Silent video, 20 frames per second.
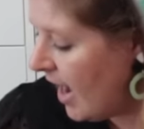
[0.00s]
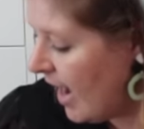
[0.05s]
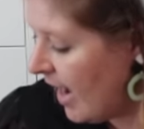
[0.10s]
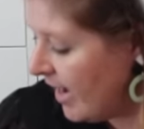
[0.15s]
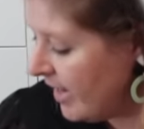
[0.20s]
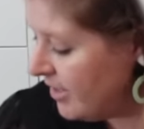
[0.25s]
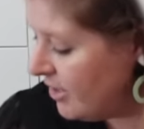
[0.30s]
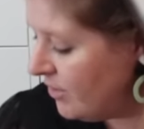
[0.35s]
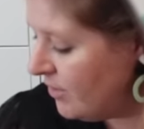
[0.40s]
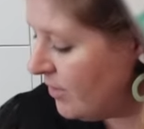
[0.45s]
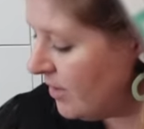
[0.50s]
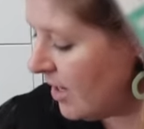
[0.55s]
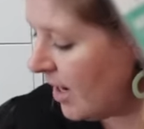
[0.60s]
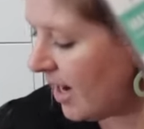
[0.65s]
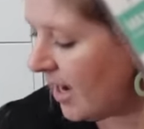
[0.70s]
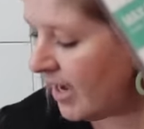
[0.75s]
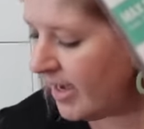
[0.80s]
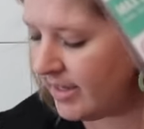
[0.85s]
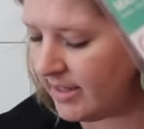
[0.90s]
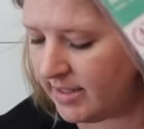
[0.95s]
I do
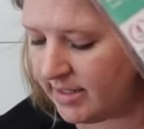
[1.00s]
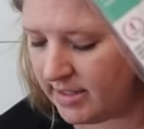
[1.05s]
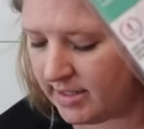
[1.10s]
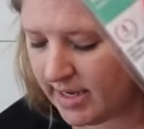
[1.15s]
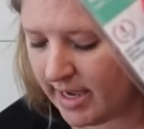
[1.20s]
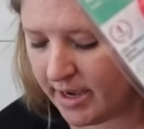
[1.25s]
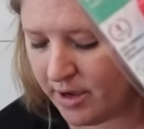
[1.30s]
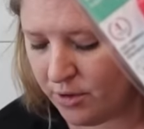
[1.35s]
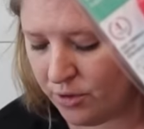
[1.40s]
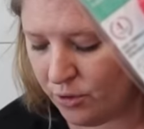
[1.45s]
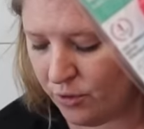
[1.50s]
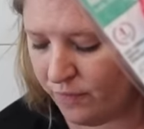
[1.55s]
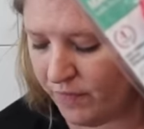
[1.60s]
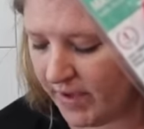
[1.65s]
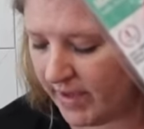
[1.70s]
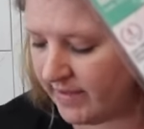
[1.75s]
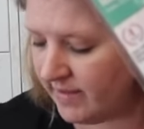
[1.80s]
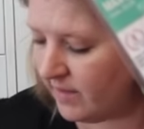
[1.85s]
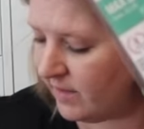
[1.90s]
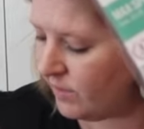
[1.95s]
not, I go through
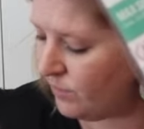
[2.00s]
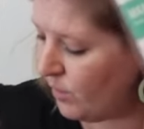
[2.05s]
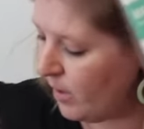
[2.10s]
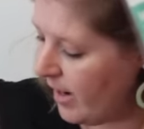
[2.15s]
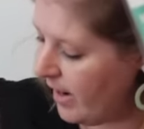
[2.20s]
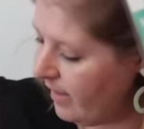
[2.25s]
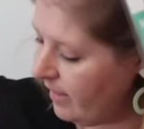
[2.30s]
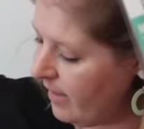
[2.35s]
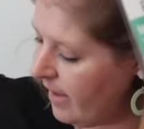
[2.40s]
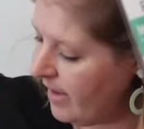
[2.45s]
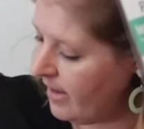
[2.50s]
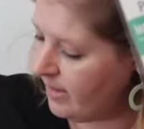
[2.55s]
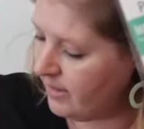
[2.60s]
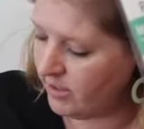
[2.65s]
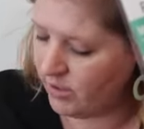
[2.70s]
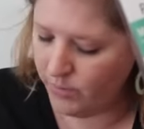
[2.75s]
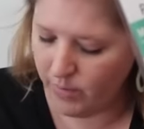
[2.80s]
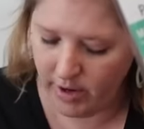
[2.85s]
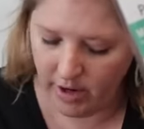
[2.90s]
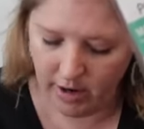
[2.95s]
phases where I like
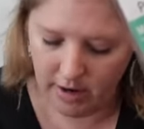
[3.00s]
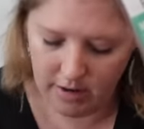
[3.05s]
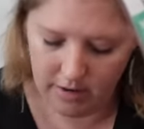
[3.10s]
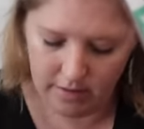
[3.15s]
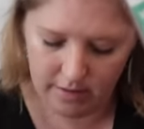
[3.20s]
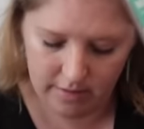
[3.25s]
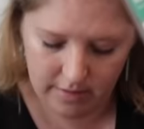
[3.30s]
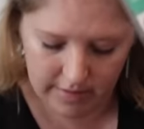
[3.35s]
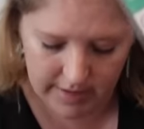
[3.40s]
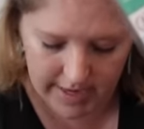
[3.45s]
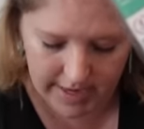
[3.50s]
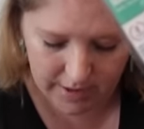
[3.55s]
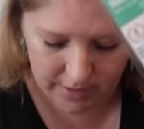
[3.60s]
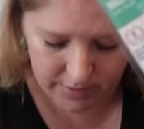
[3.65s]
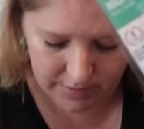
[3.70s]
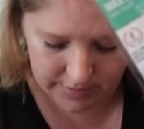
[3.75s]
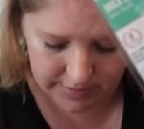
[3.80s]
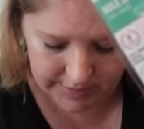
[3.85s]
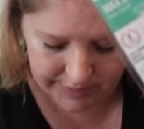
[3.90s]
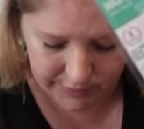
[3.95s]
to wear
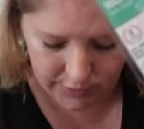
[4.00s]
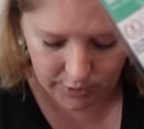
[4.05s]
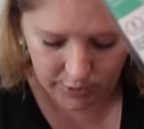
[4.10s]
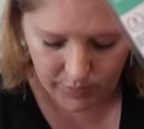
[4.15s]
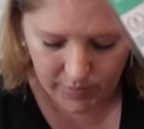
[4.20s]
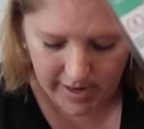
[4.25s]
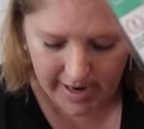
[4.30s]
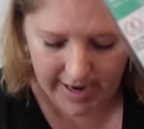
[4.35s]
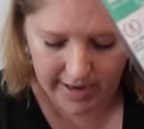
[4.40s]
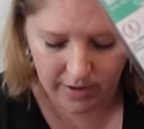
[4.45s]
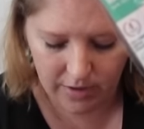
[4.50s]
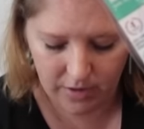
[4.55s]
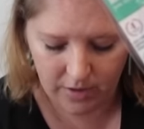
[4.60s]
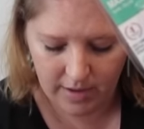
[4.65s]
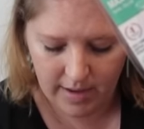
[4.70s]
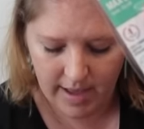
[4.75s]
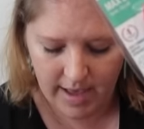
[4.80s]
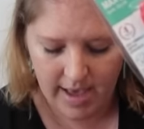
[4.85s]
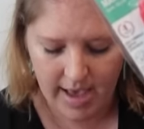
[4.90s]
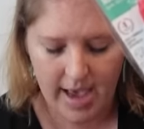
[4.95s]
nails for a while